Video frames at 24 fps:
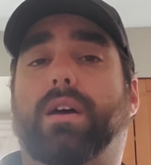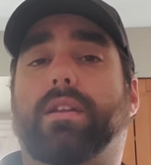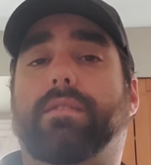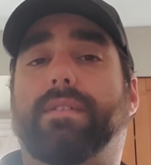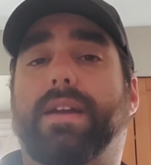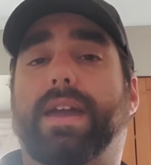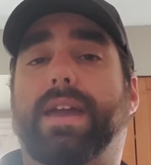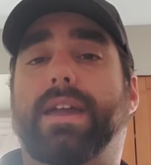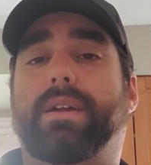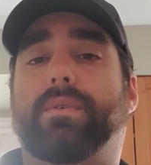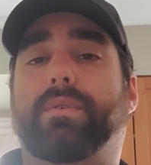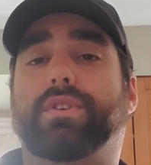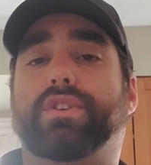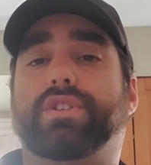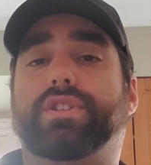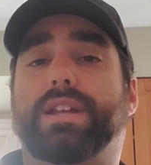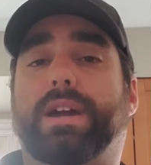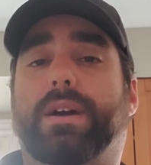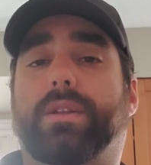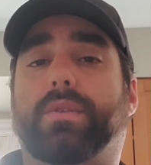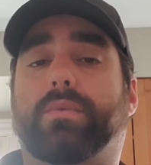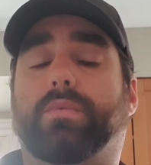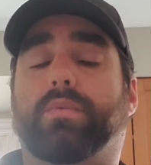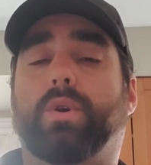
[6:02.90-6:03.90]
of anguish
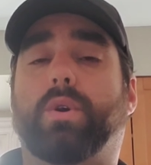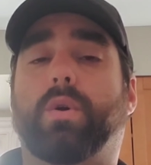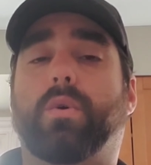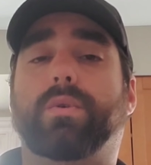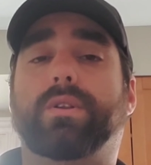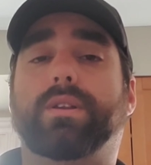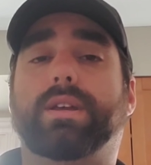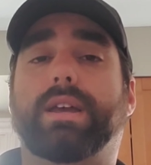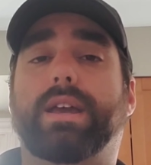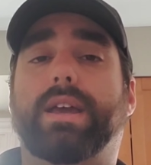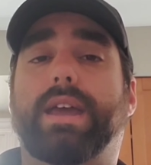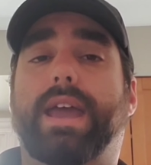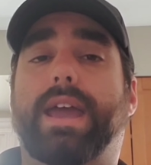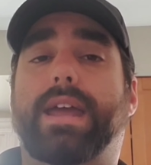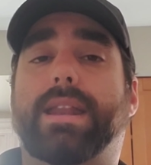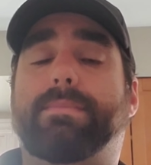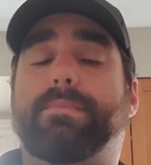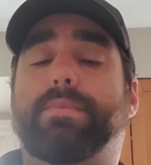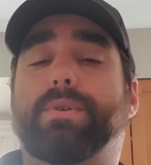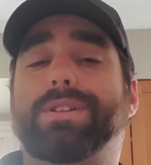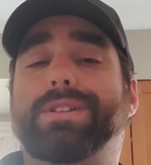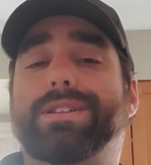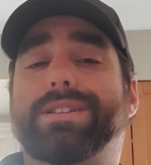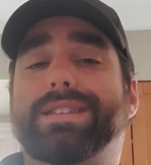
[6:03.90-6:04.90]
down the road. And it
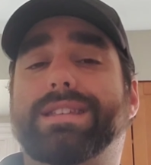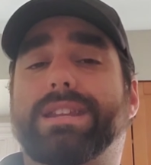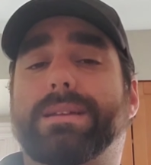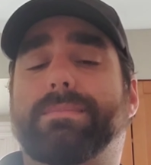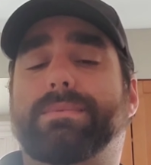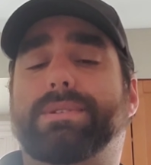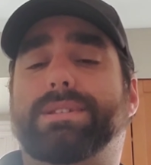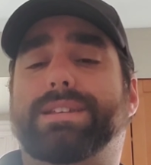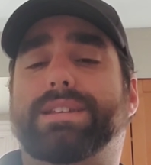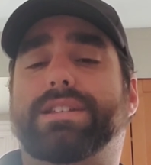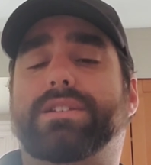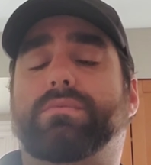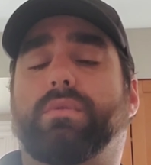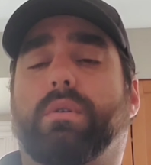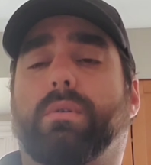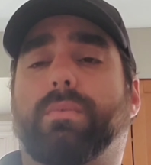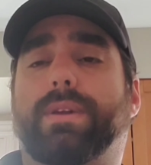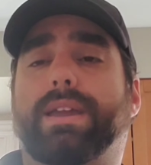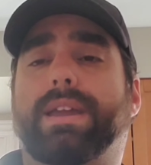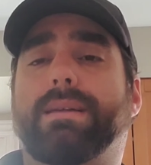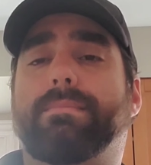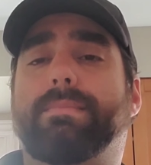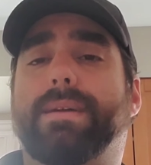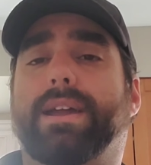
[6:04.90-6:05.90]
puts us in a position where
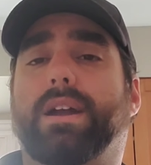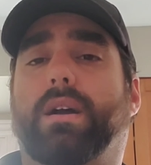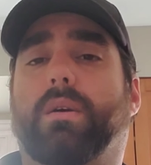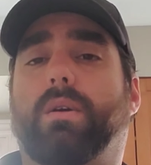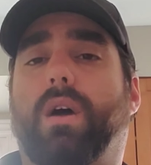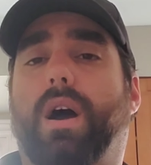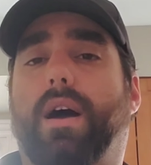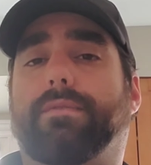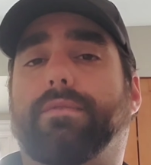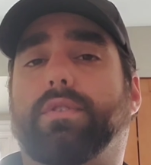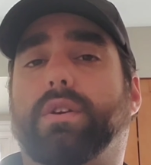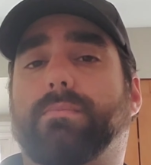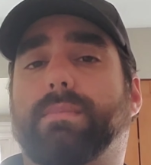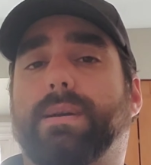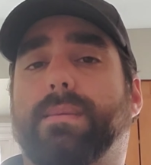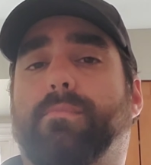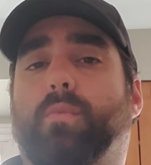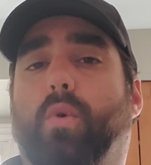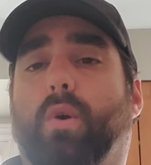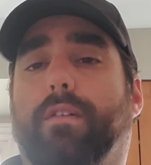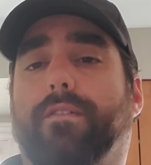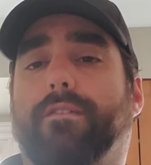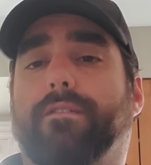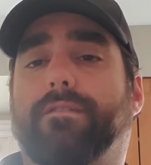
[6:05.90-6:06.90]
we can make our offer a bit
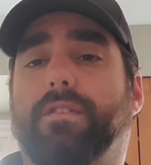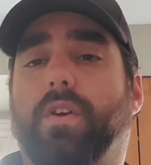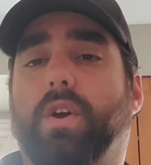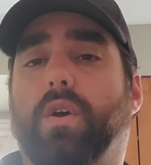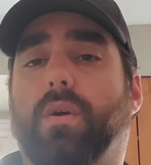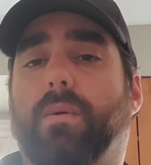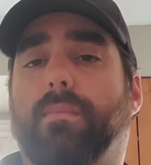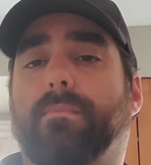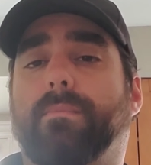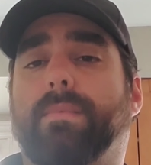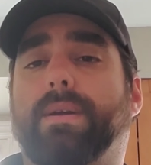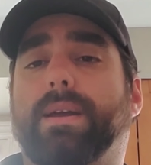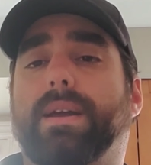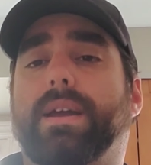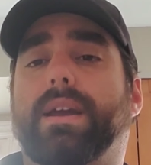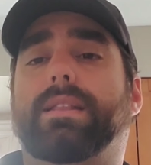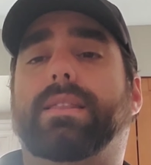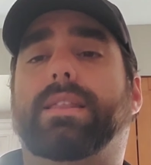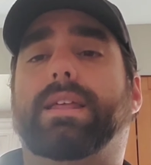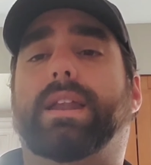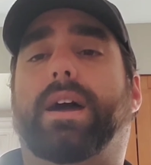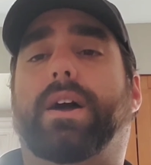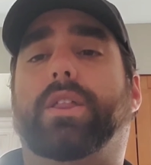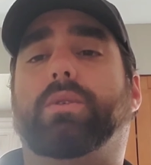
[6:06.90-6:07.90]
more firm
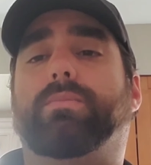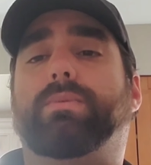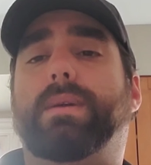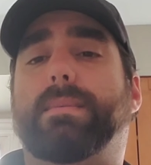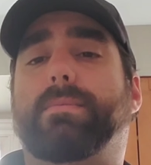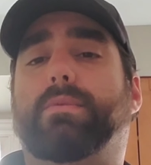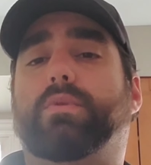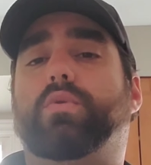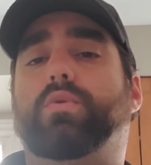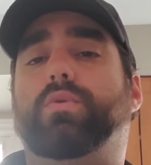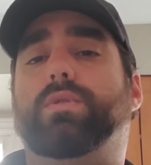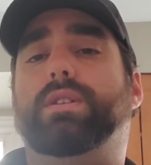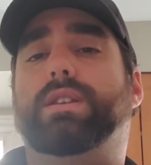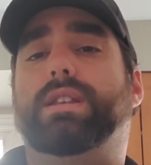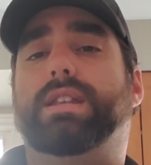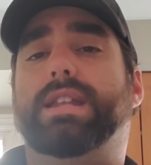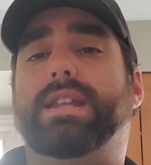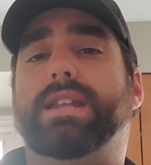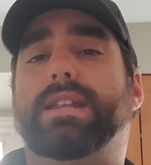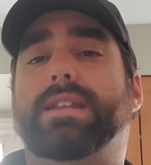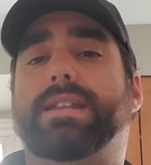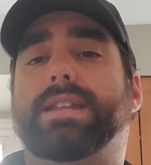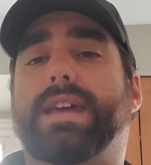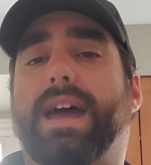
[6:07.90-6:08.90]
than other people who
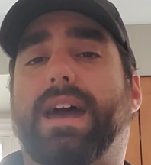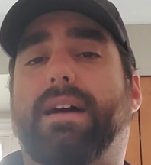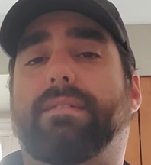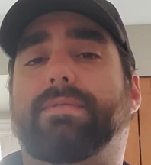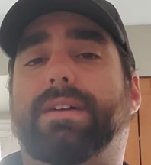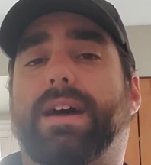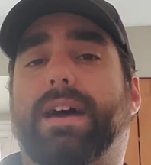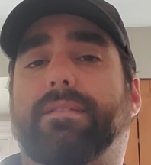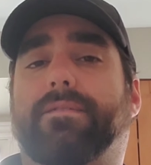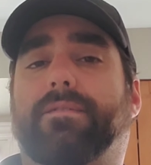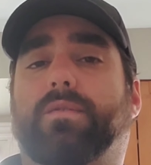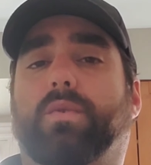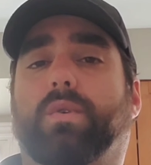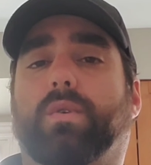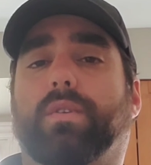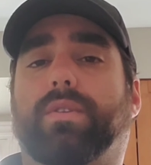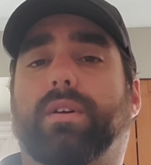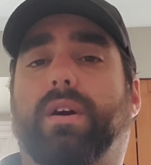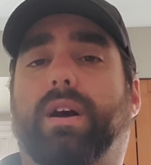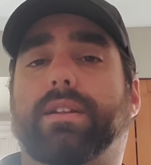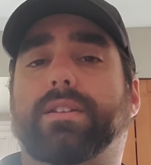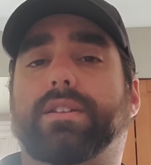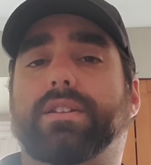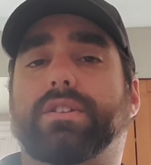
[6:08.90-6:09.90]
didn't have that
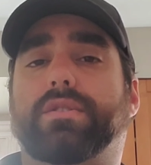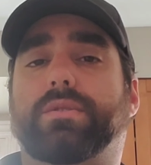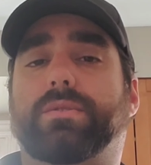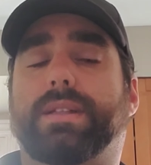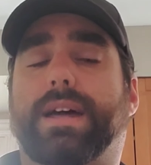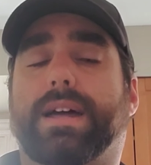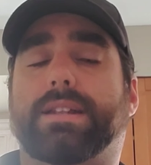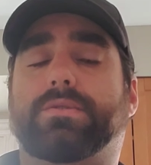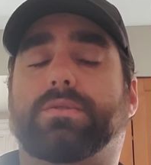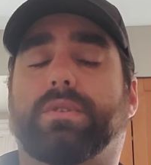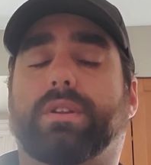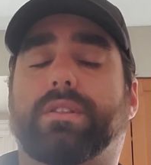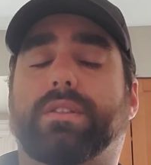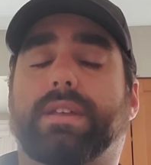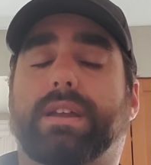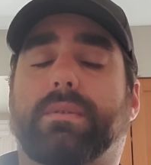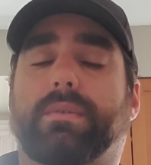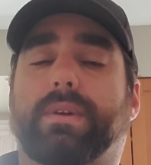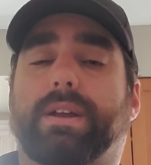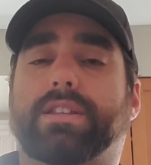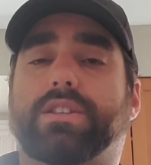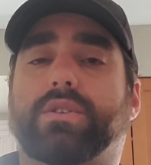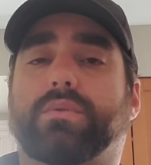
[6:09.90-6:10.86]
forethought to do that sort of thing, right?